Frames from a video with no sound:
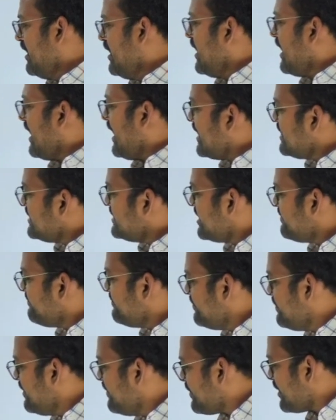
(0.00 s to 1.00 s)
And there will
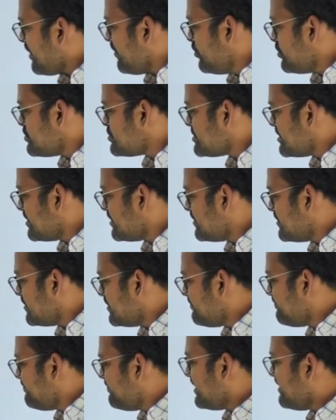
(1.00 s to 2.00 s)
be promotion
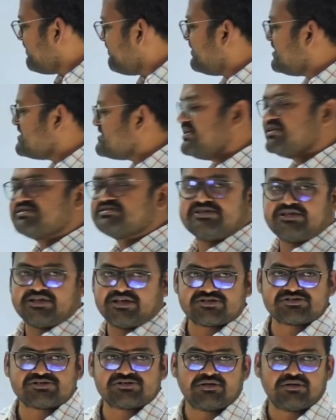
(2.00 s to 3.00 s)
for every 6
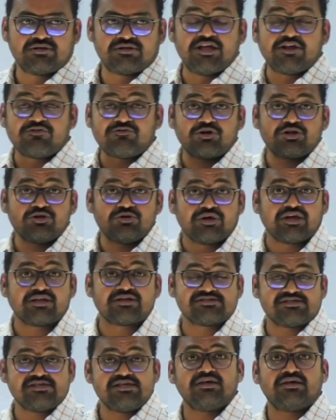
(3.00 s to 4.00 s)
years. Therefore, you can
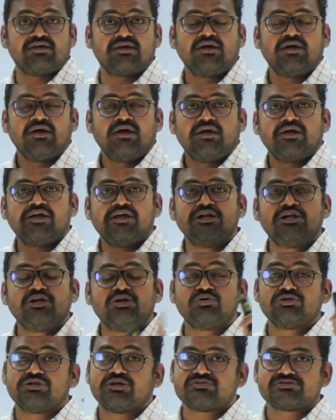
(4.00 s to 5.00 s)
see in
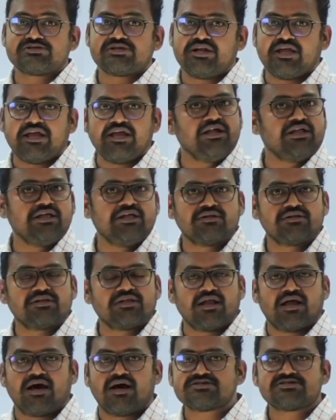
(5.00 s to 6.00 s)
2018, the
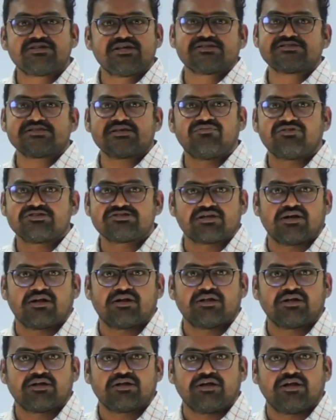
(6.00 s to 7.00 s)
last exam was
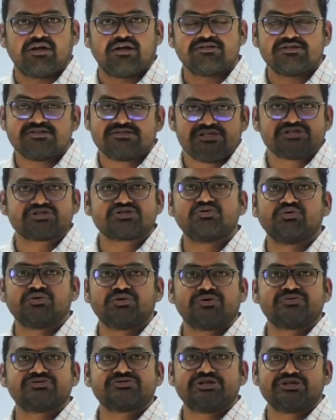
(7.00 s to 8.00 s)
conducted. This is
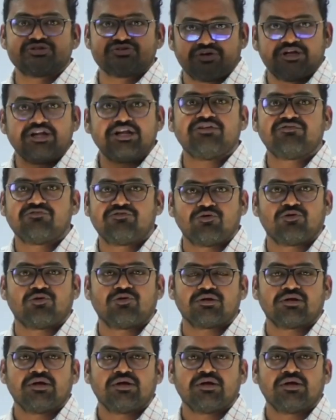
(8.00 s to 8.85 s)
2024.